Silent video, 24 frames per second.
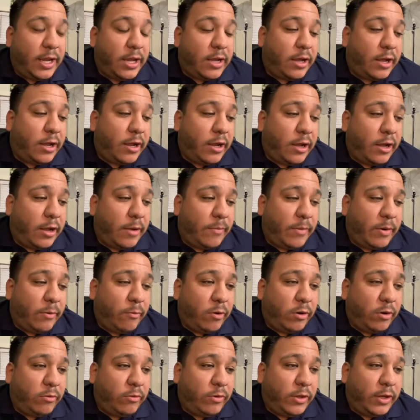I
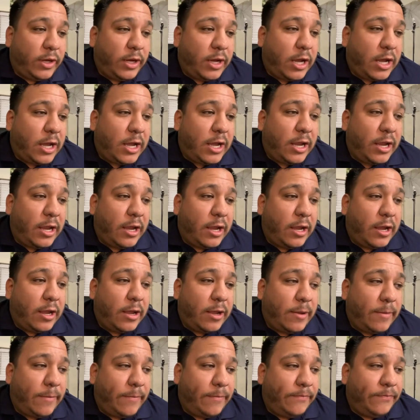work with a guy,
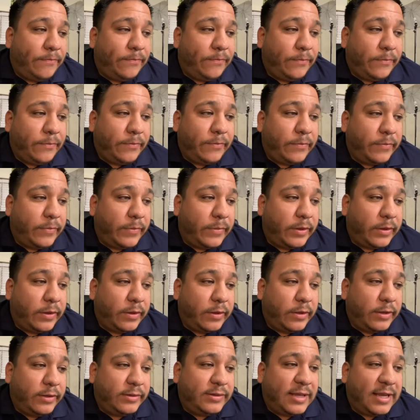
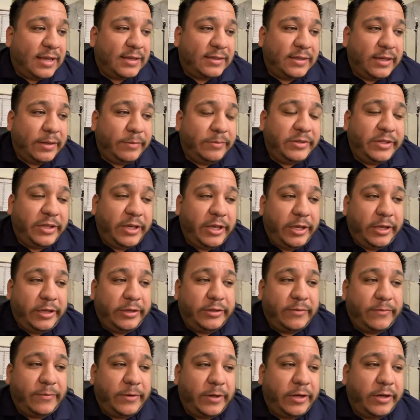his last name's
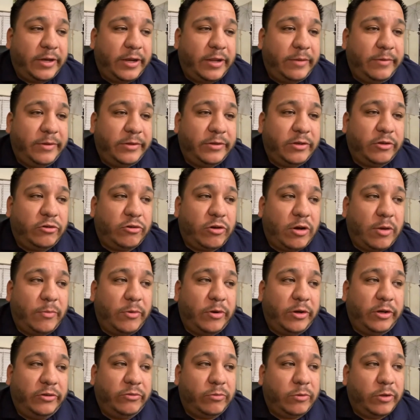Keys, I forget his name. He's a
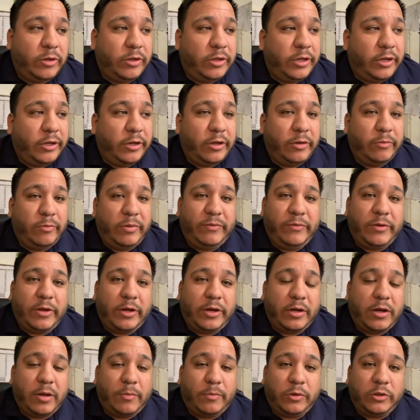drummer. He's really good. We've done
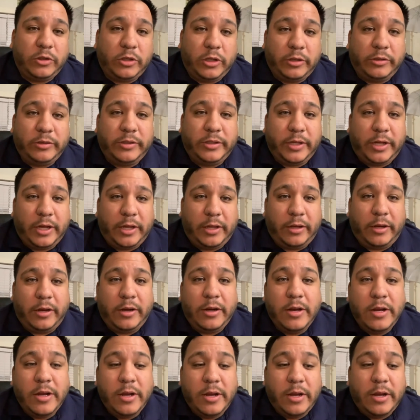a couple shows
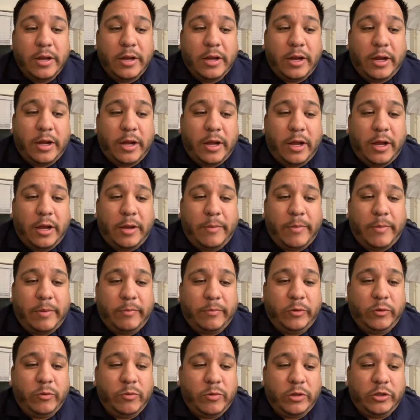together.
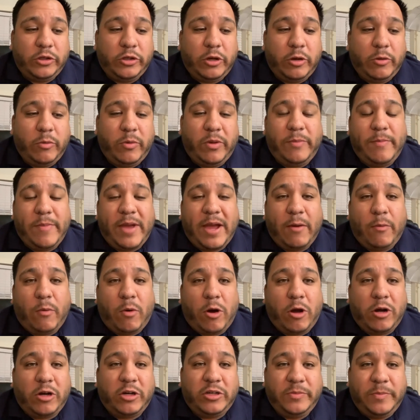I'm doing a show with Matt
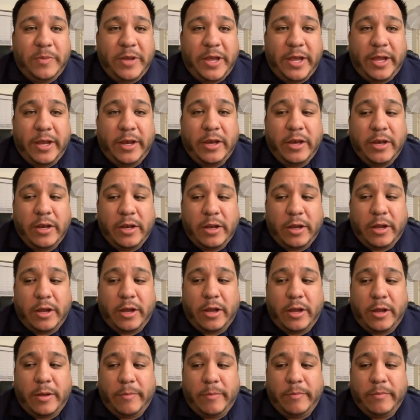Waters' band
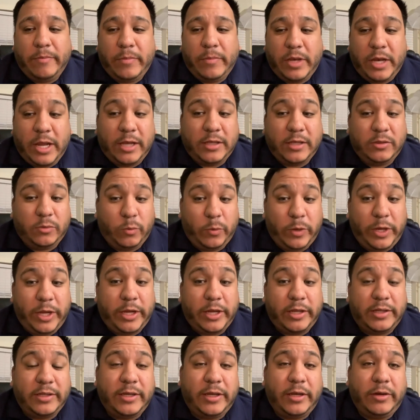next week
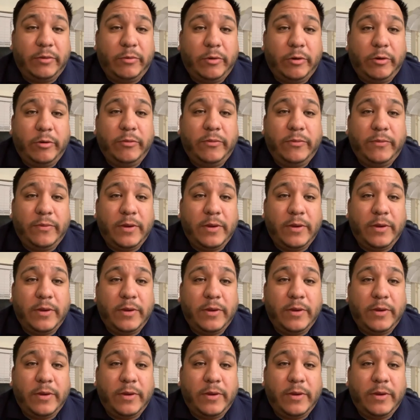at Tin Roof.